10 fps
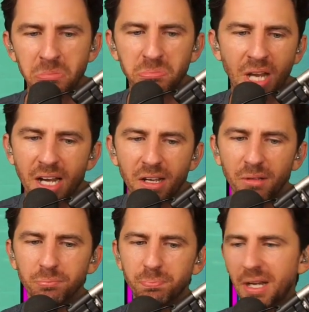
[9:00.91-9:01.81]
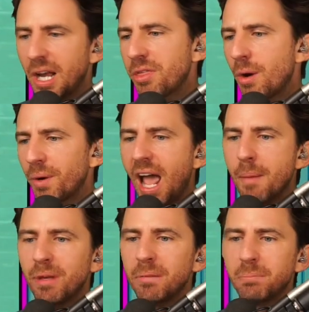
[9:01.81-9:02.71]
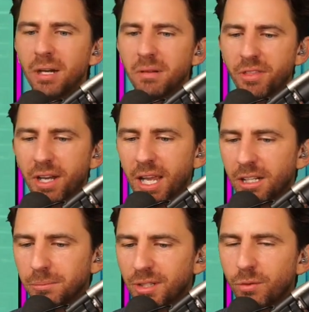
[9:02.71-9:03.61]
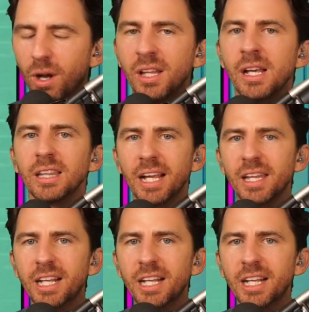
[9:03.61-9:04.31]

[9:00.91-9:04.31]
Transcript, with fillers: Not a pick I thought would happen, but I thought he handled himself well. Link in the